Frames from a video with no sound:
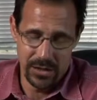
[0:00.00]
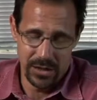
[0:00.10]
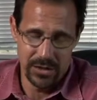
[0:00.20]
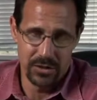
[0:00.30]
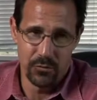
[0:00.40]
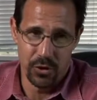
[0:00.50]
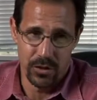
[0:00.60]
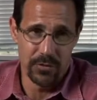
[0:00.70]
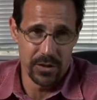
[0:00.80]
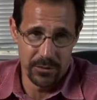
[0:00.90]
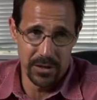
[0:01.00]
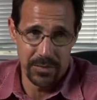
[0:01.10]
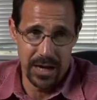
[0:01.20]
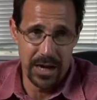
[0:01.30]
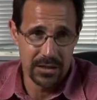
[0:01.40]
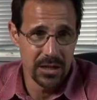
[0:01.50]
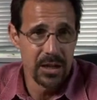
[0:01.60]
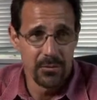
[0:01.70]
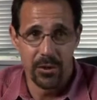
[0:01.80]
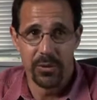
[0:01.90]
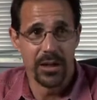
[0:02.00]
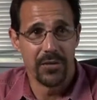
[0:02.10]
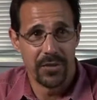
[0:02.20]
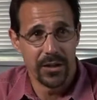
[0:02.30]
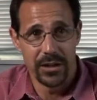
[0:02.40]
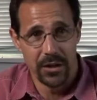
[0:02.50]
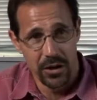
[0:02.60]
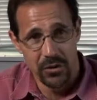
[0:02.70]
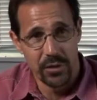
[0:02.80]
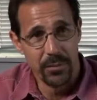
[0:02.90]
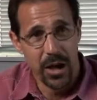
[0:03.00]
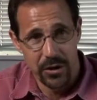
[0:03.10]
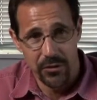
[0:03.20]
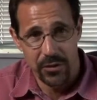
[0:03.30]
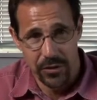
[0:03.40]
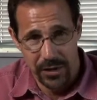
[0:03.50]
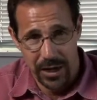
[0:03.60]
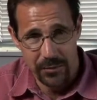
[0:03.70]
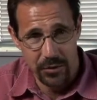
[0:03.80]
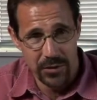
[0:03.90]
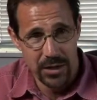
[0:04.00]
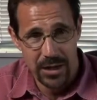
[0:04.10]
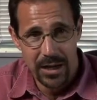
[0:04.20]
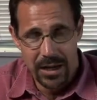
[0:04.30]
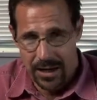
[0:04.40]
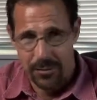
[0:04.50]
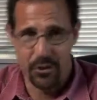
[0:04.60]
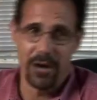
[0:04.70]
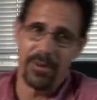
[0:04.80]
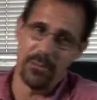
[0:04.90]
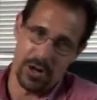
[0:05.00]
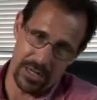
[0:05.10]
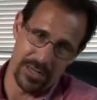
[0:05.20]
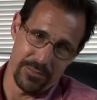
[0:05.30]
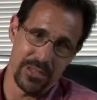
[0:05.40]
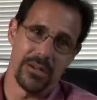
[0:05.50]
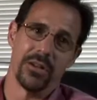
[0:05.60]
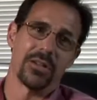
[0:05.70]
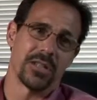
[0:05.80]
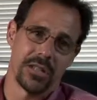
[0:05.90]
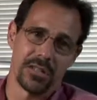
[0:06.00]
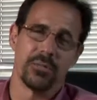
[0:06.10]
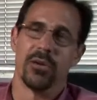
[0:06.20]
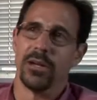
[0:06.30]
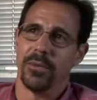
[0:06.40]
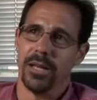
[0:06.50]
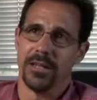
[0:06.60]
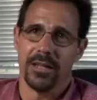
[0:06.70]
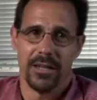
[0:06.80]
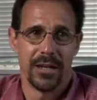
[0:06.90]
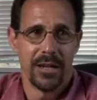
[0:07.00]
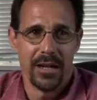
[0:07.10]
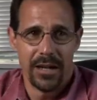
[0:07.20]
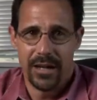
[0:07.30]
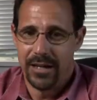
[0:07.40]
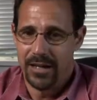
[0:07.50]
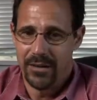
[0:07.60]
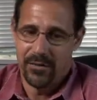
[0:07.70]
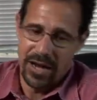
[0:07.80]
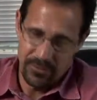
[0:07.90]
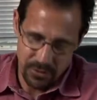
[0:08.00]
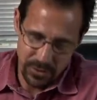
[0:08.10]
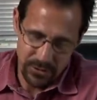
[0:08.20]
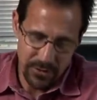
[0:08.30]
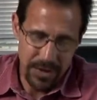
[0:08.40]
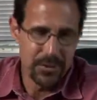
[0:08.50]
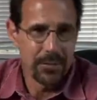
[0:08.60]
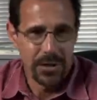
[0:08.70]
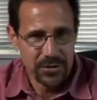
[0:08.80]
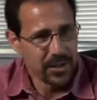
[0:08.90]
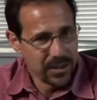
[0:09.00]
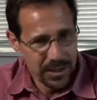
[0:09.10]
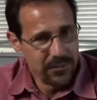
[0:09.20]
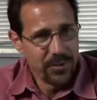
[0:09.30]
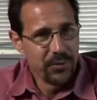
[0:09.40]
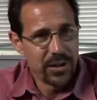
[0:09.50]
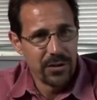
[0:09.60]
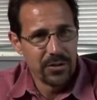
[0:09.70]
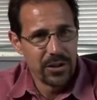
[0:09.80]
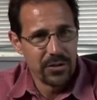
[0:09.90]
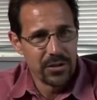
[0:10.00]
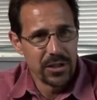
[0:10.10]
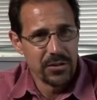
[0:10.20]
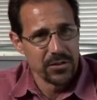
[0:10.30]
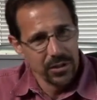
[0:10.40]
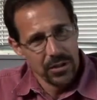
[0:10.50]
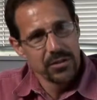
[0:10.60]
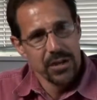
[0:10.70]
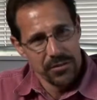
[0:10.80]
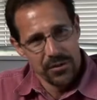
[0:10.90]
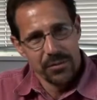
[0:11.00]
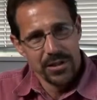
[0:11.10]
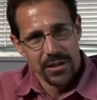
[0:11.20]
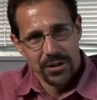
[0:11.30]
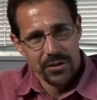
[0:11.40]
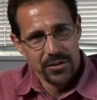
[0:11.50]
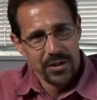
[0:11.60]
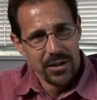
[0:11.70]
had done some work for them in the past, but we did a very large remodel for their neighbors. And I brought my marketing materials to this appointment, and and after we had wrapped up, I was going to leave him with our materials. He goes, "Look, save your materials."